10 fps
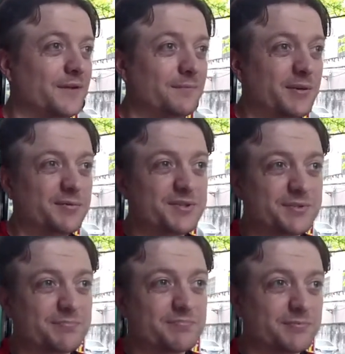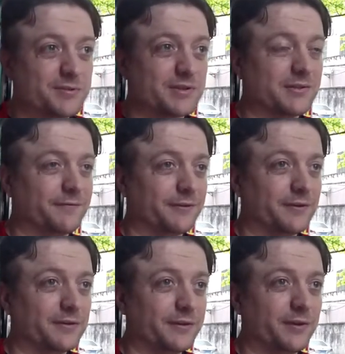But it was good
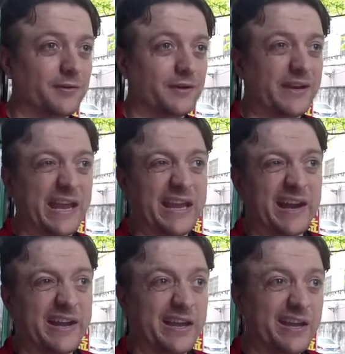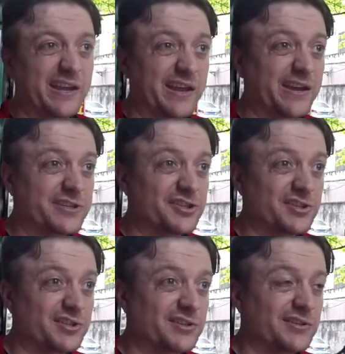for AIA,
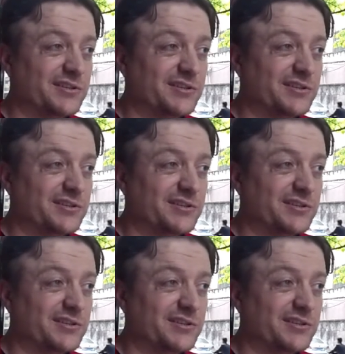AIG.